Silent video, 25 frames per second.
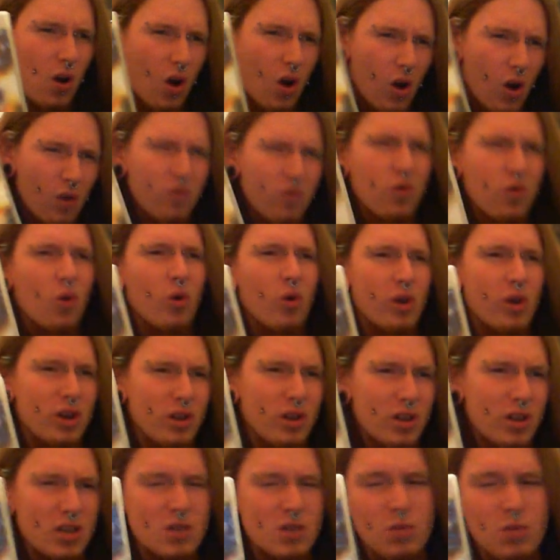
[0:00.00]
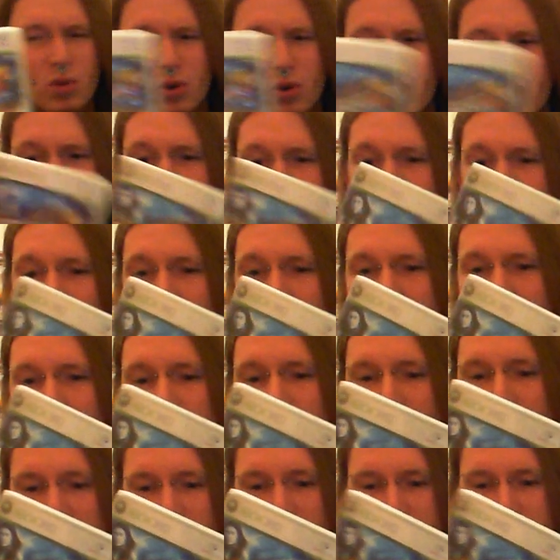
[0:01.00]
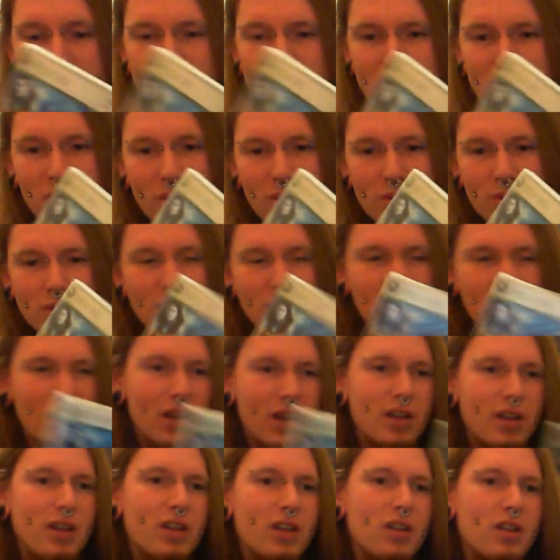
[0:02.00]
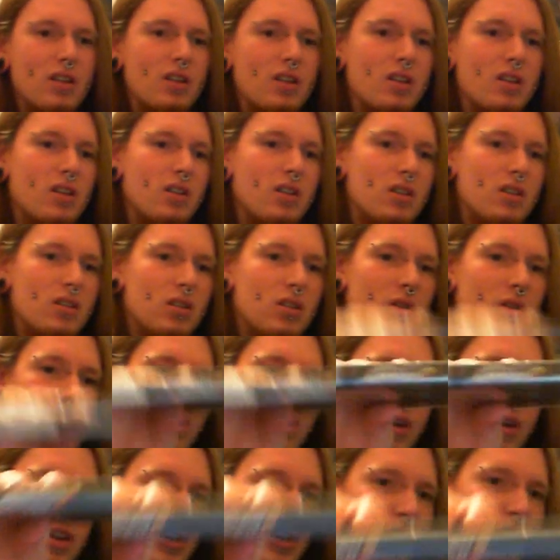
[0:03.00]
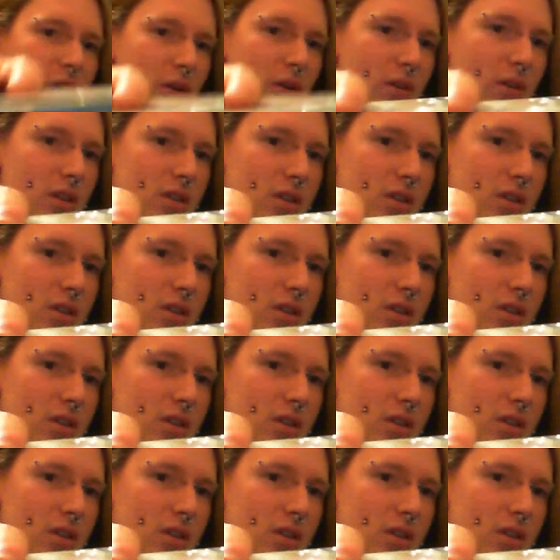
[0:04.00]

Avoid this one at all costs, I would say. Let me show you the